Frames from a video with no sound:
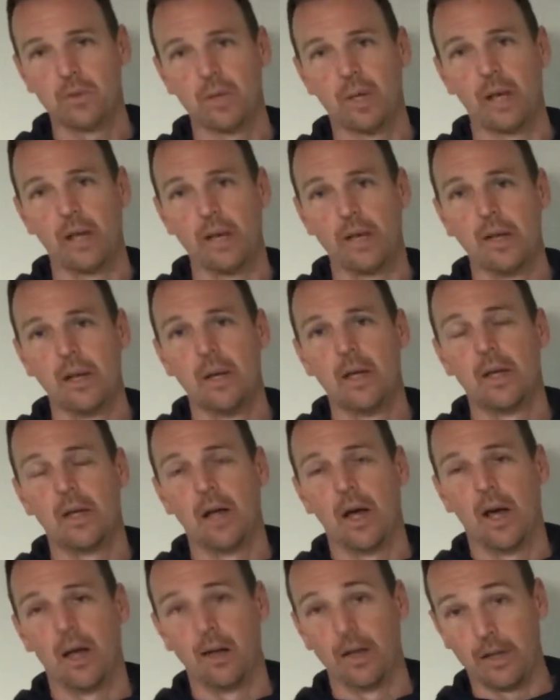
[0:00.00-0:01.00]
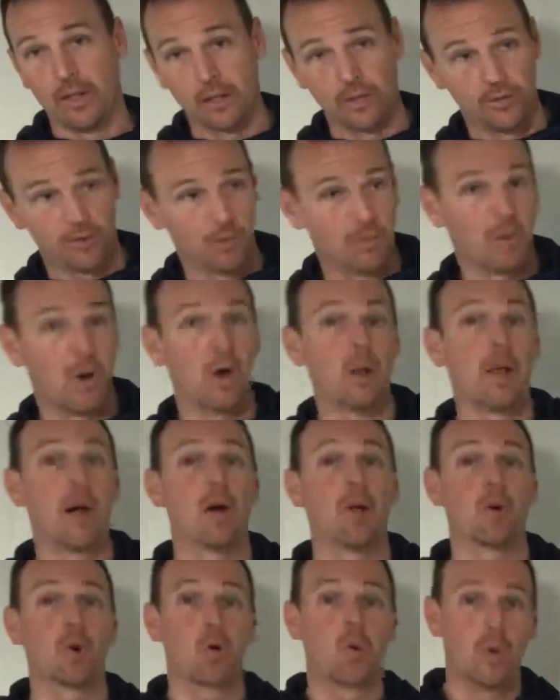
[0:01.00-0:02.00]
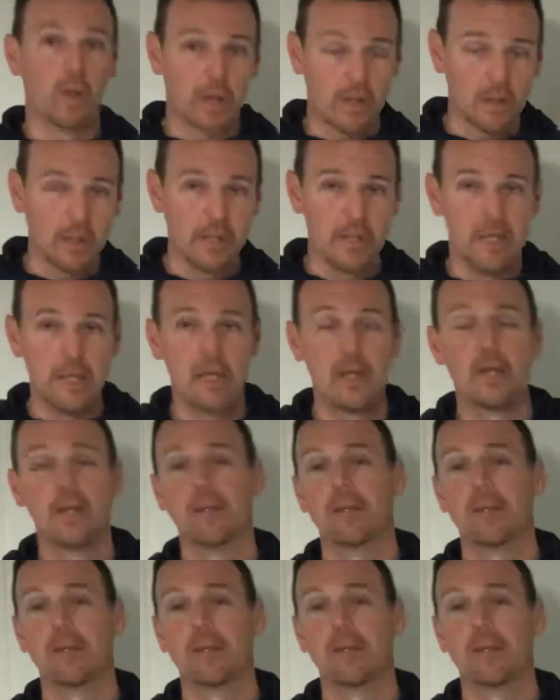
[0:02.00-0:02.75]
Okay, that gets the ball out quickly,